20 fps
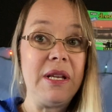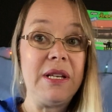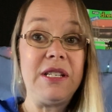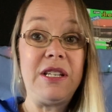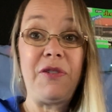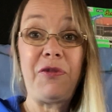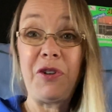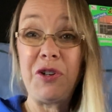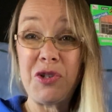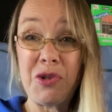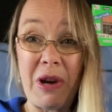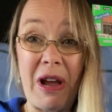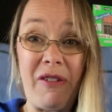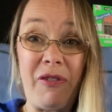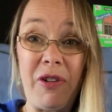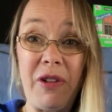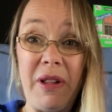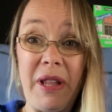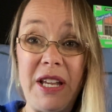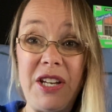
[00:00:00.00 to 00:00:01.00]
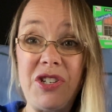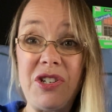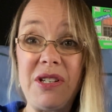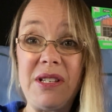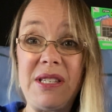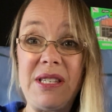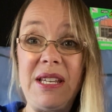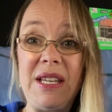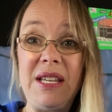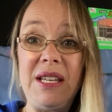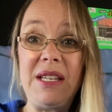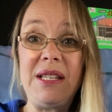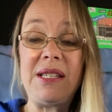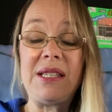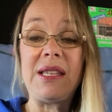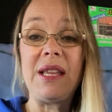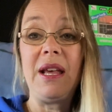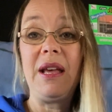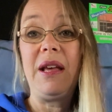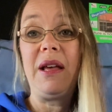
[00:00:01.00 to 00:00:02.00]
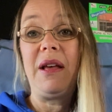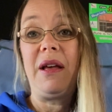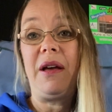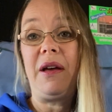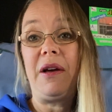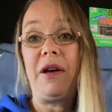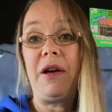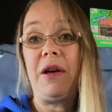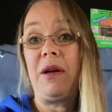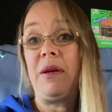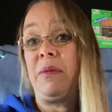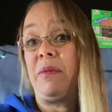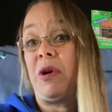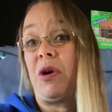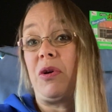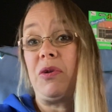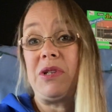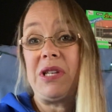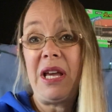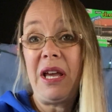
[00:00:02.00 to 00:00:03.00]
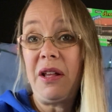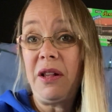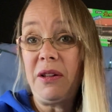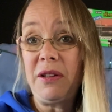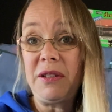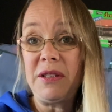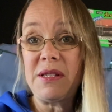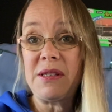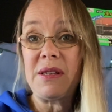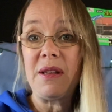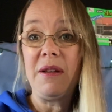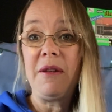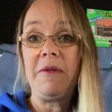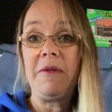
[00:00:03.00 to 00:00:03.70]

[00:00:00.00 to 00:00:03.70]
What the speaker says: different travel agencies, hotels,